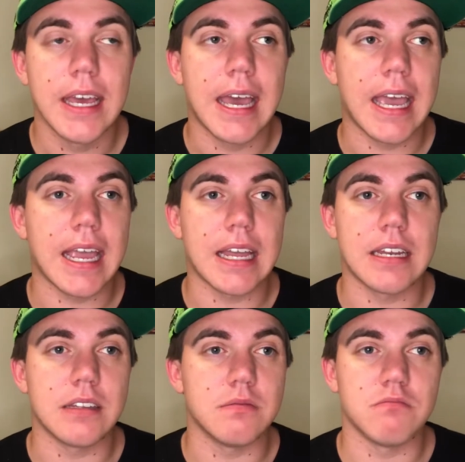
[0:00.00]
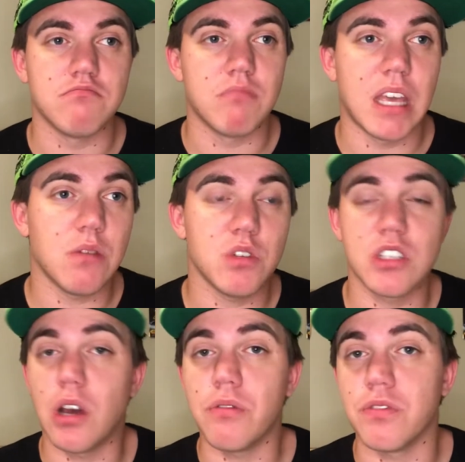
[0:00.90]
And it was
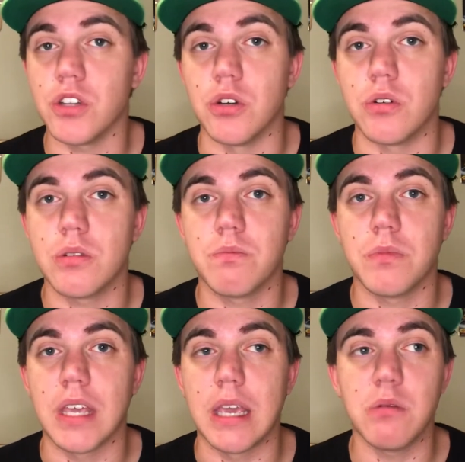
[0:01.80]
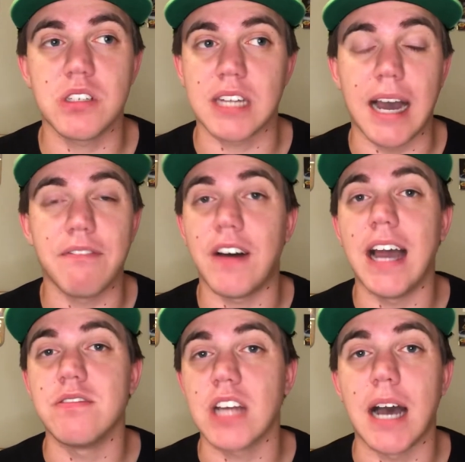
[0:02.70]
no fluke he was top
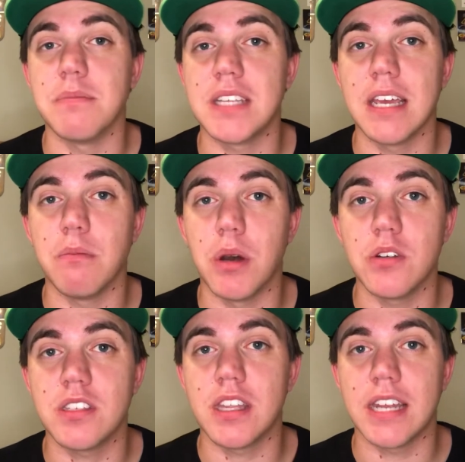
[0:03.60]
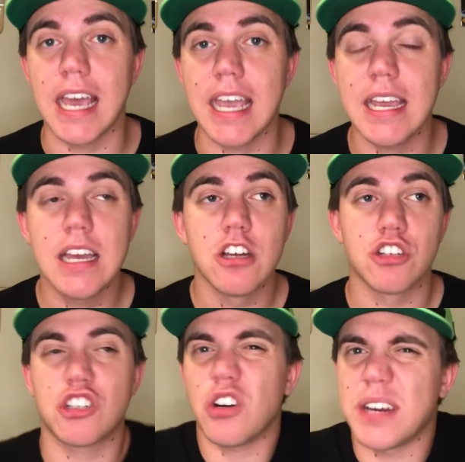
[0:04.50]
five, top 10 most of the day.
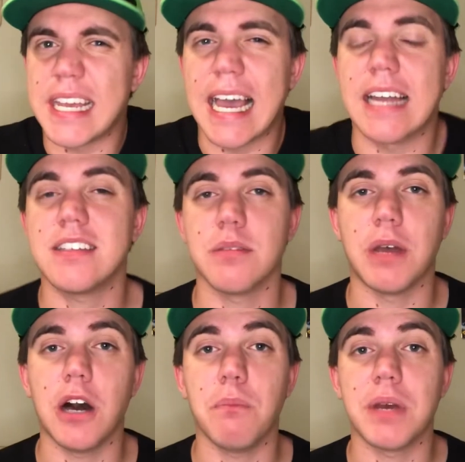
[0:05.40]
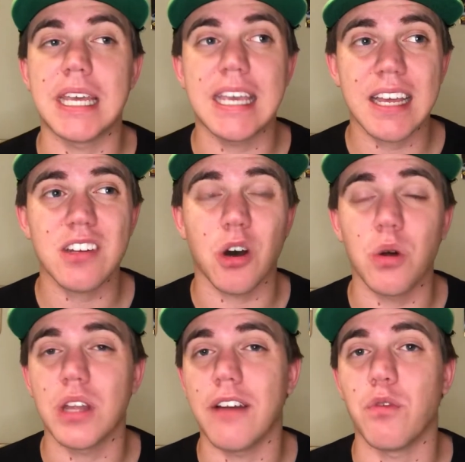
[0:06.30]
Sure, he had some help, but he had to
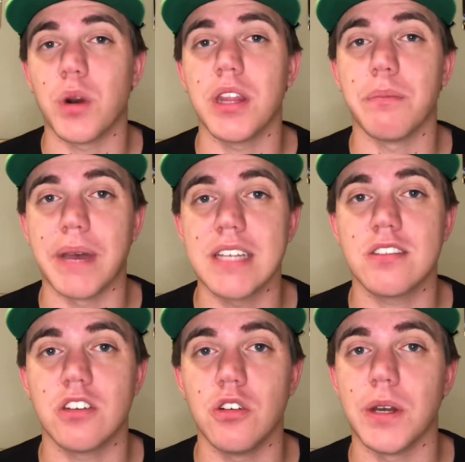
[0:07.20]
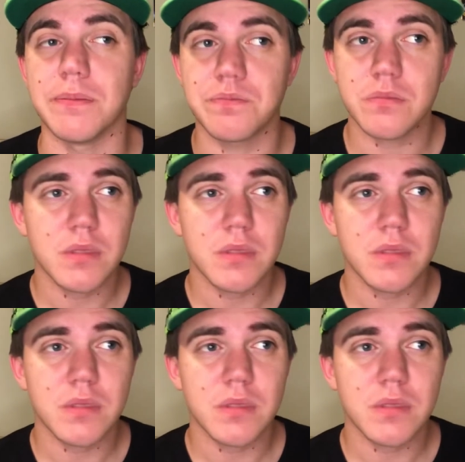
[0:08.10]
hold off one of the best to do it.